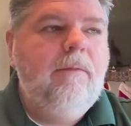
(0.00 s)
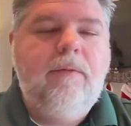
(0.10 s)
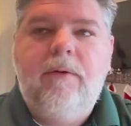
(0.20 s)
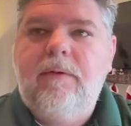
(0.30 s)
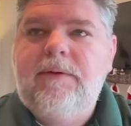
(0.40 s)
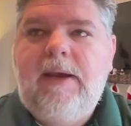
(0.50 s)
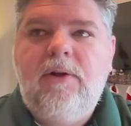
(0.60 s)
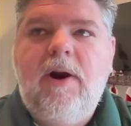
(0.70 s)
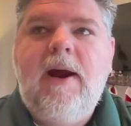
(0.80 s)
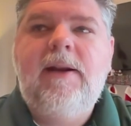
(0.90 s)
For
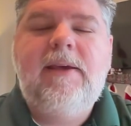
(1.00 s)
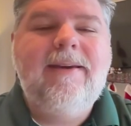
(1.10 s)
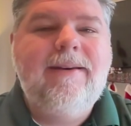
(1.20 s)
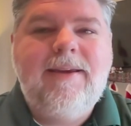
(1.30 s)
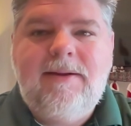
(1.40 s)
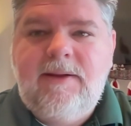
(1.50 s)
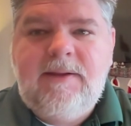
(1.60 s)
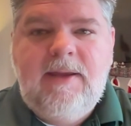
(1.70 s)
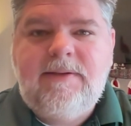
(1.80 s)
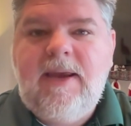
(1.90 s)
Taylor Heineke, again,
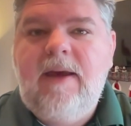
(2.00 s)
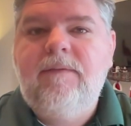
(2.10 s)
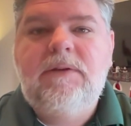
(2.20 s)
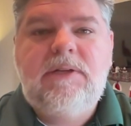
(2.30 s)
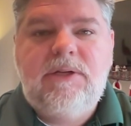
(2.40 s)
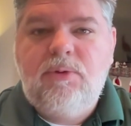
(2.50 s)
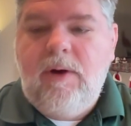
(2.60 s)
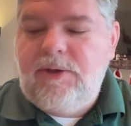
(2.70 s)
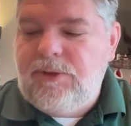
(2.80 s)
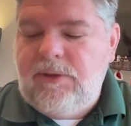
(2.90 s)
it's kind of a
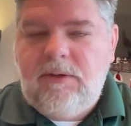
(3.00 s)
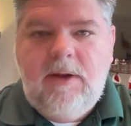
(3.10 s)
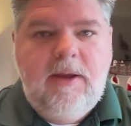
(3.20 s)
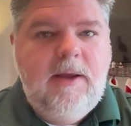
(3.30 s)
continuation.